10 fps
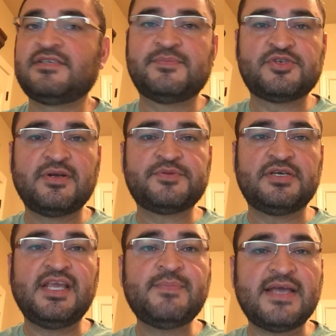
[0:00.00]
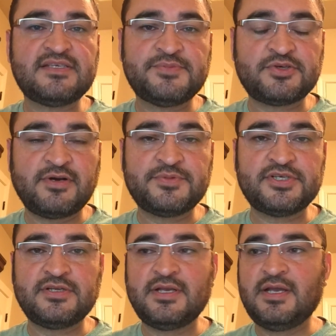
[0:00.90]
subscription, eBay
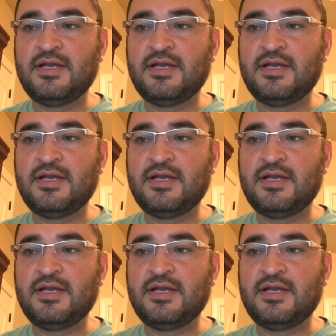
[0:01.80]
subscription.